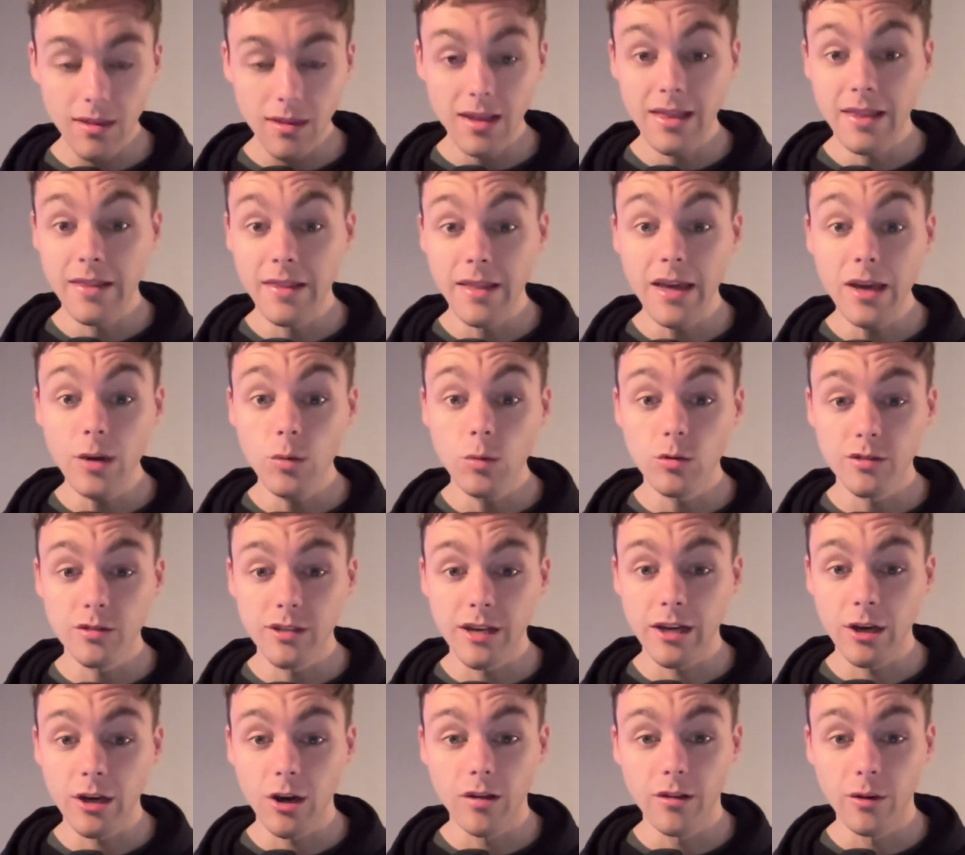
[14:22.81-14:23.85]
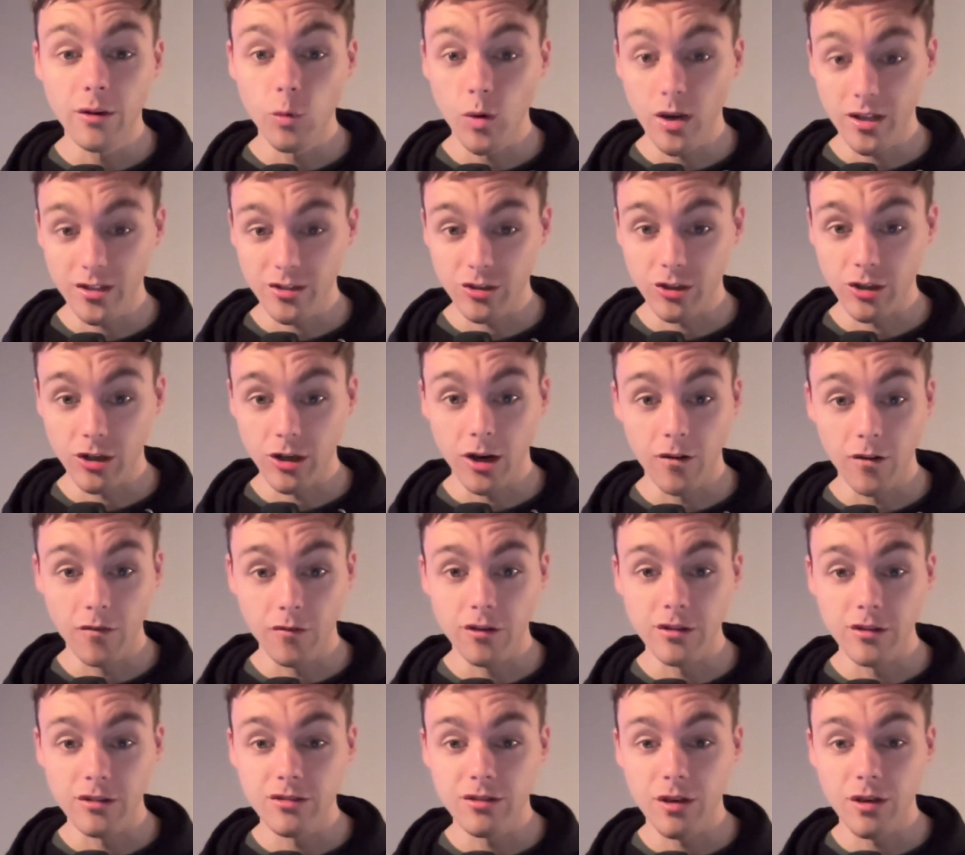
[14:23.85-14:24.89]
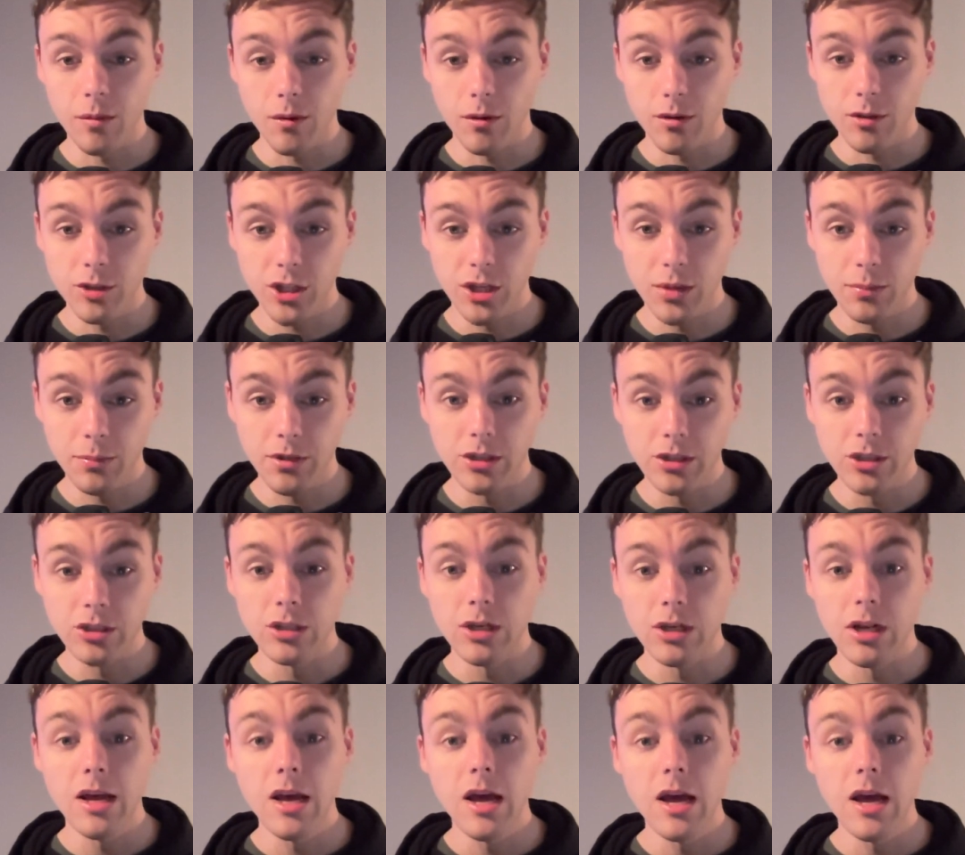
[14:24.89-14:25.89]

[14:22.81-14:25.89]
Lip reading: and they will take on the Western Conference champion